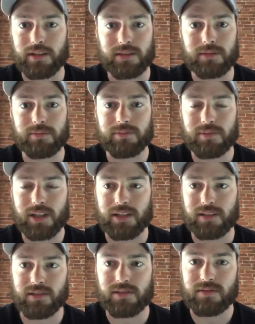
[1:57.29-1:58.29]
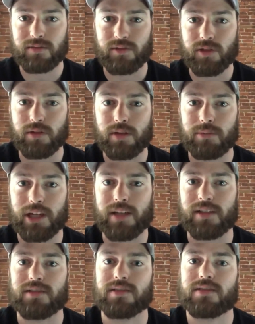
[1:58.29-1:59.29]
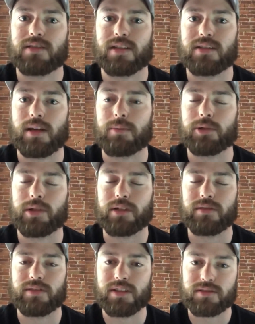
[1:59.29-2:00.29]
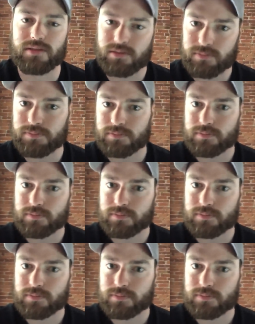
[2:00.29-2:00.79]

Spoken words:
I view him as a temporary fix.